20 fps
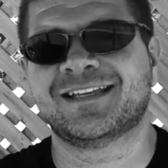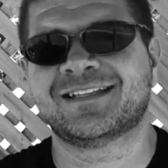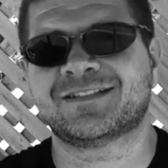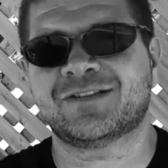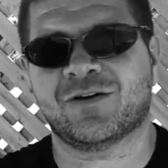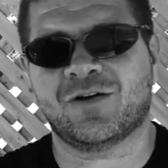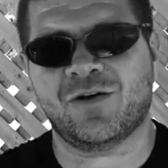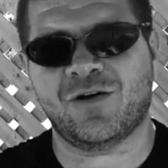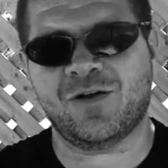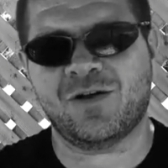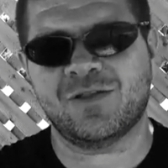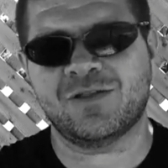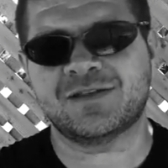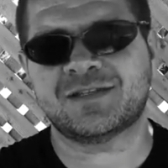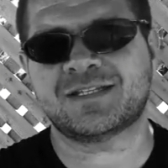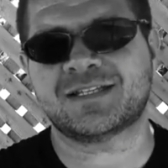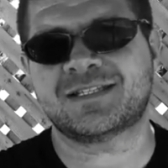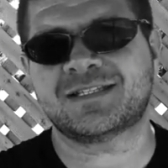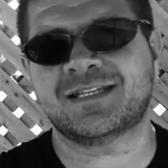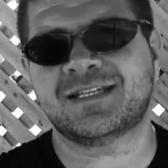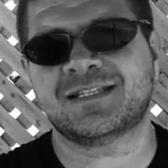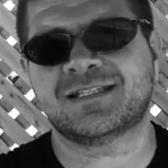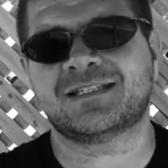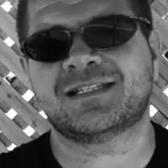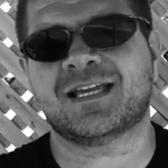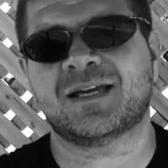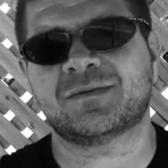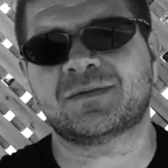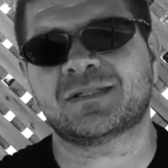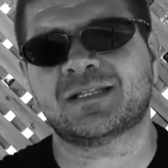So all the 16
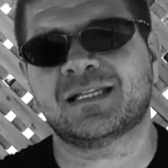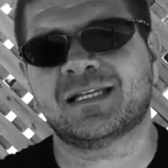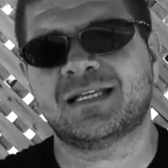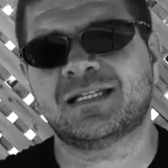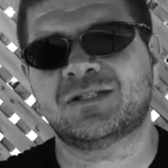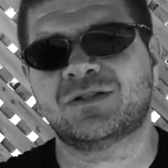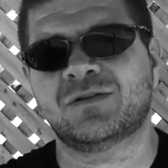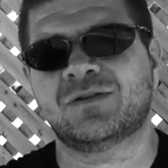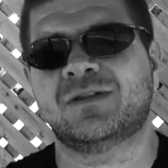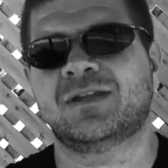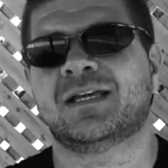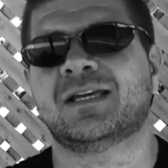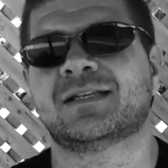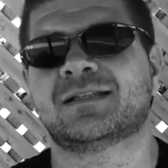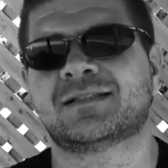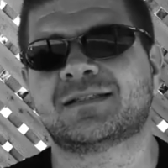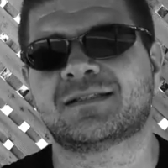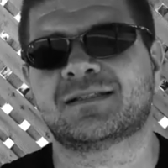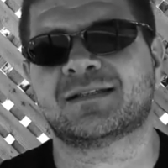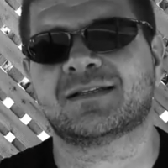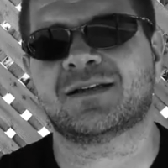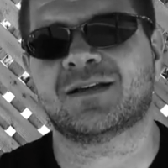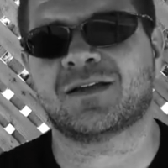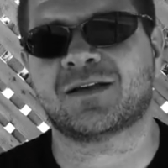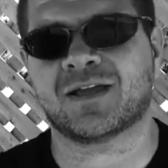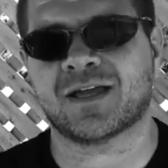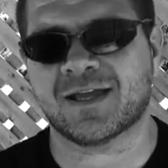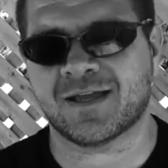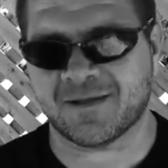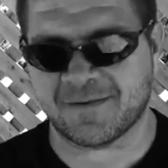steps lead to this,
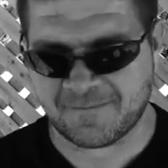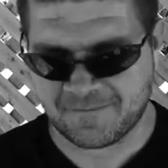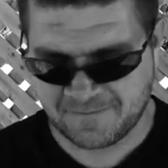okay?